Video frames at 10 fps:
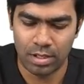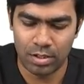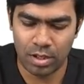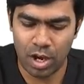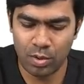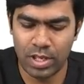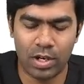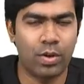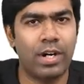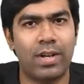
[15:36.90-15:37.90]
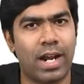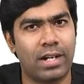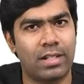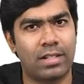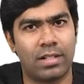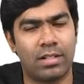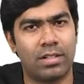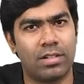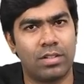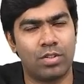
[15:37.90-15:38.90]
So how they are going to act as a
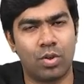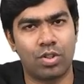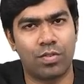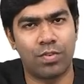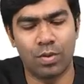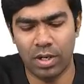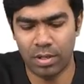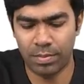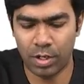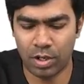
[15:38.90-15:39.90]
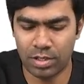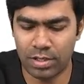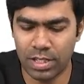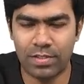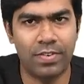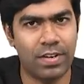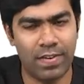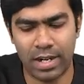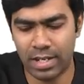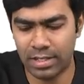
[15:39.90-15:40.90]
source of fuel? Because this free
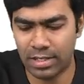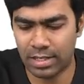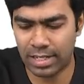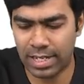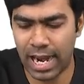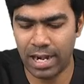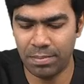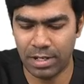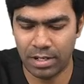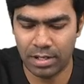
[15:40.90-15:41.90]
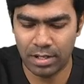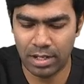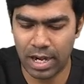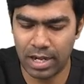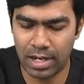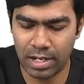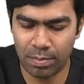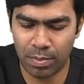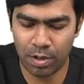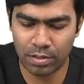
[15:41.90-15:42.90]
fatty acids can be entering a
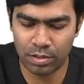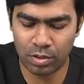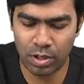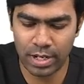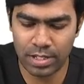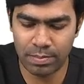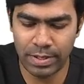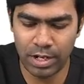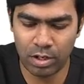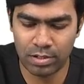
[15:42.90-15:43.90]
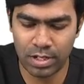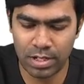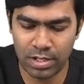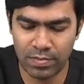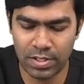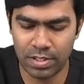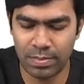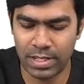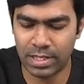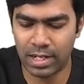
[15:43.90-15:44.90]
process called as beta oxidation, which is
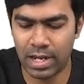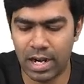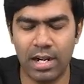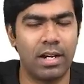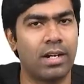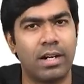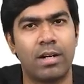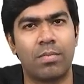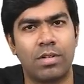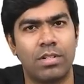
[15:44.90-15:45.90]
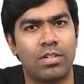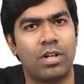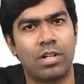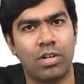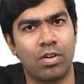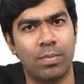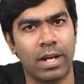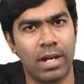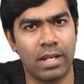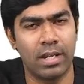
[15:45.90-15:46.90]
basically an unregulated process not controlled by
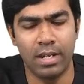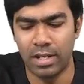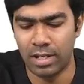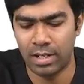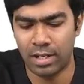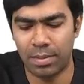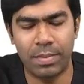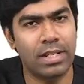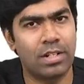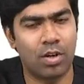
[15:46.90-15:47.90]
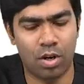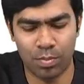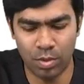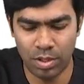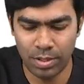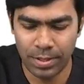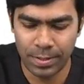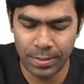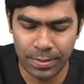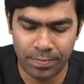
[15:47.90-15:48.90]
any major hormone,
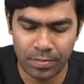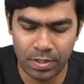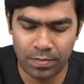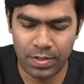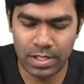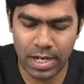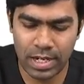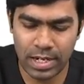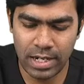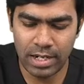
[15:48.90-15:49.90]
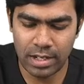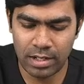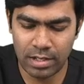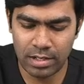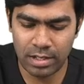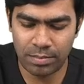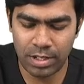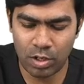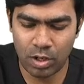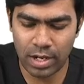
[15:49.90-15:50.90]
which can yield
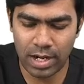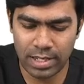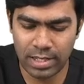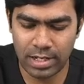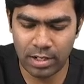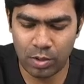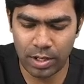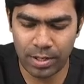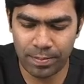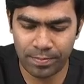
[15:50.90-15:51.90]
something called an acetyl-CoA.